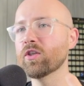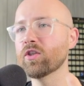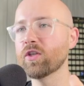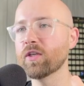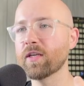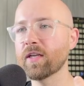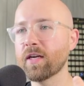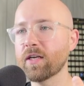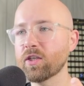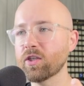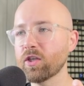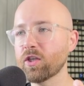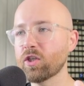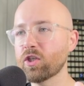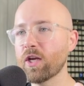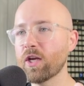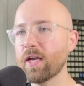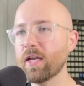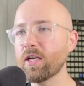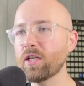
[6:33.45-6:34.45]
So you can actually
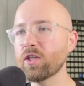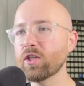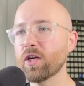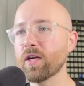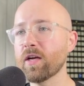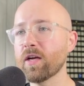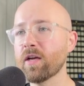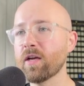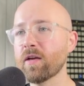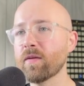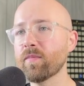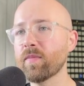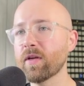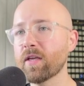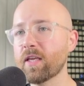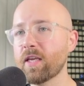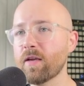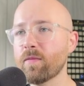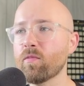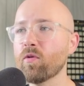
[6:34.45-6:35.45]
change it, but
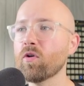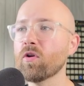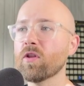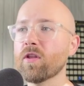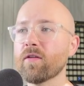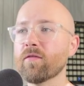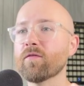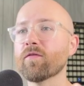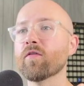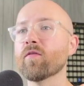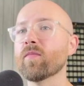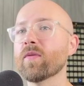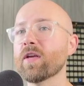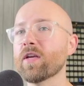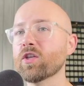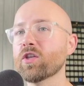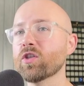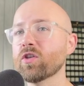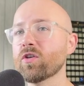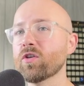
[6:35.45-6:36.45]
keep all the
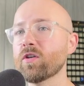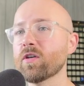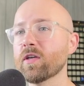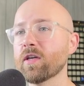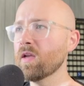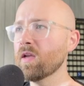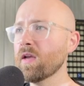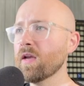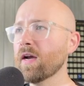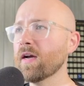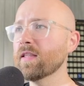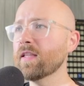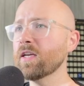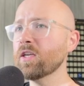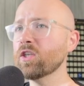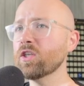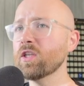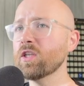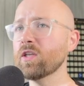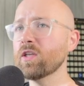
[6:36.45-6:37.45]
information on it.
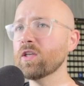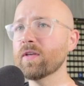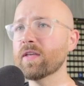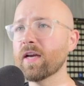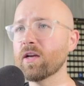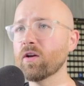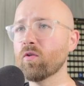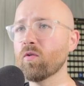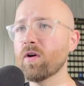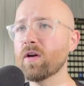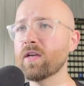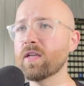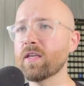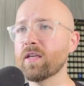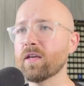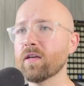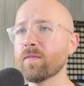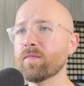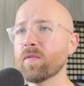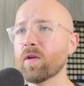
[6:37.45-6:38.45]
Additionally, we can go in
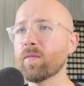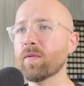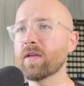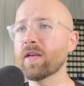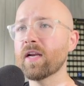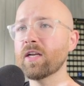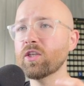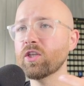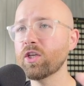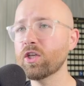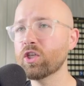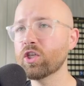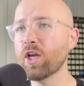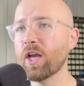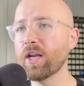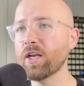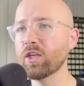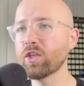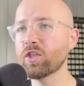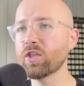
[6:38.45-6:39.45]
here and we can actually
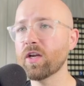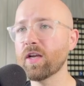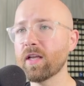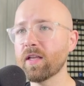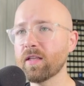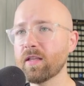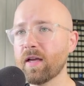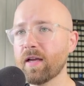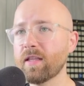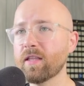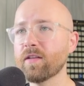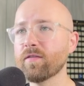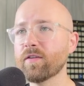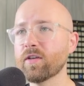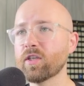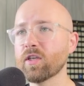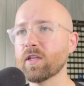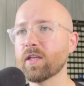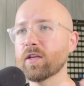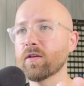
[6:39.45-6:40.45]
change
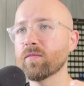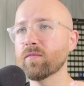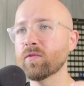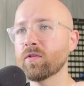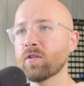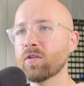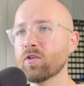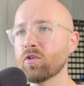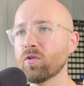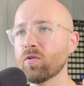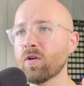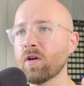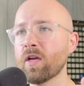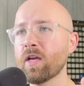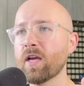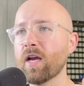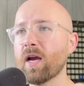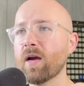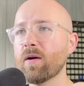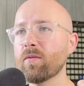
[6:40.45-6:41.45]
individual items. So
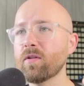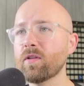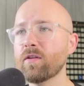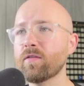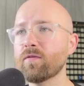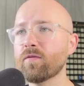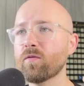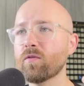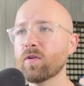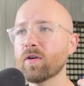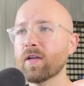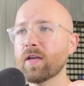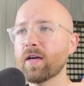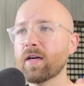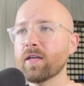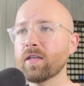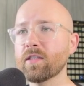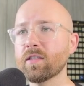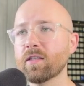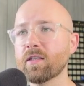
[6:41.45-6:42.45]
hourly
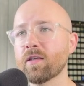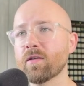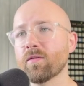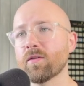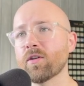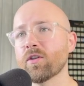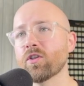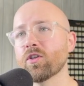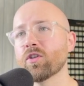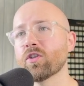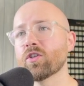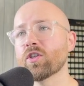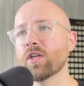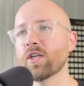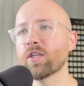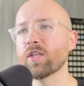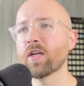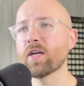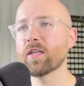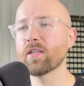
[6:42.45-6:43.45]
forecast, we could just
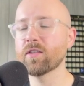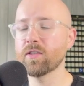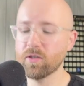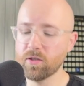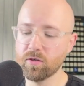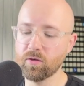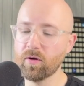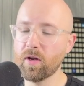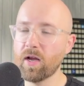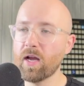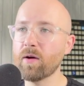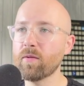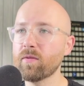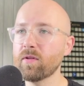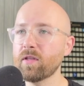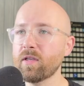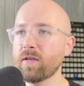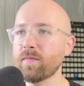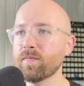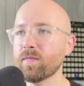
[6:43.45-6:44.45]
change that to
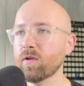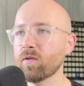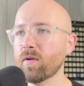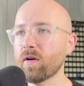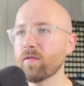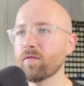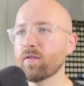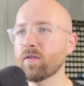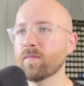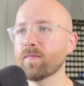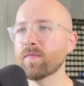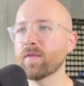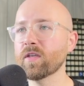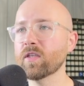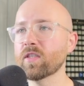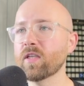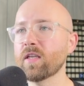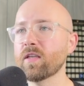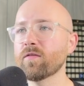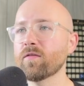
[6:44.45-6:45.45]
hourly or whatever.
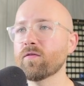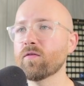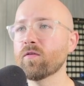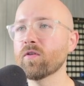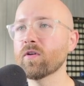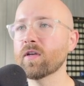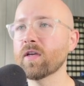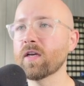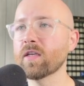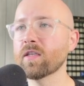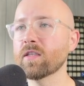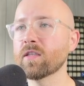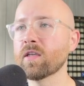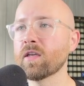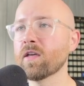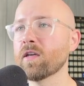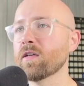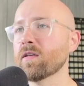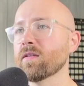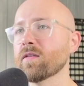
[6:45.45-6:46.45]
Extended forecast,
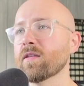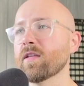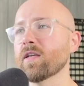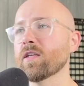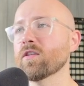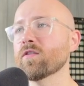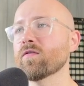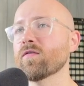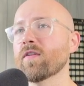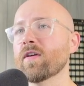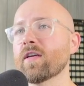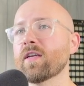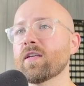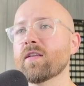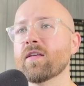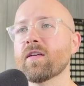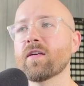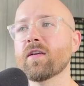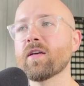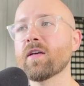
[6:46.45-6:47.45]
that's
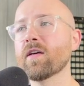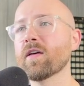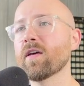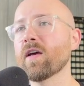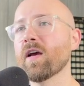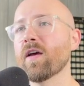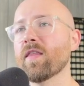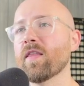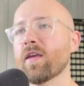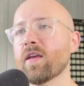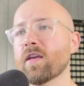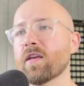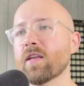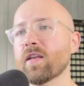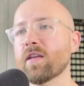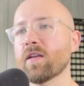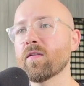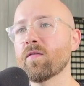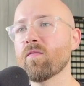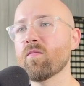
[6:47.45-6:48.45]
fine. And then you
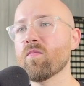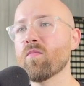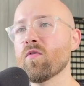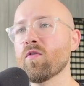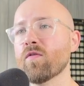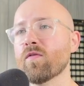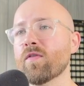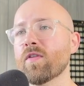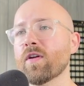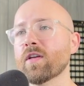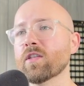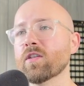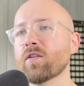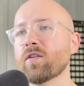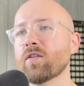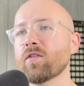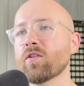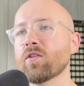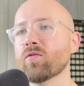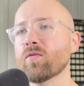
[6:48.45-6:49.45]
can move things
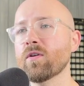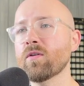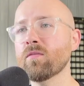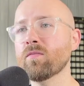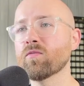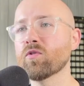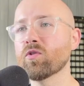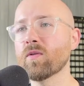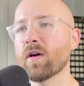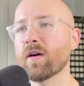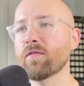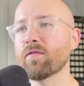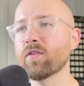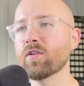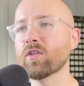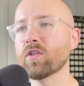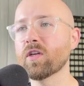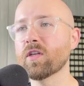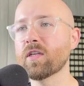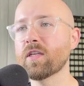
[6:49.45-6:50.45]
around as well. So we have the
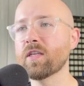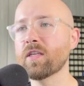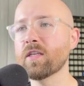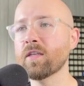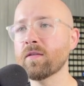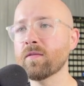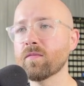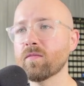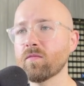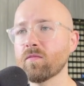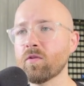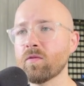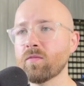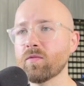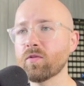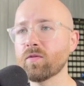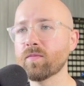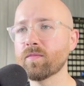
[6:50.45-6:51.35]
sun here. Whoops.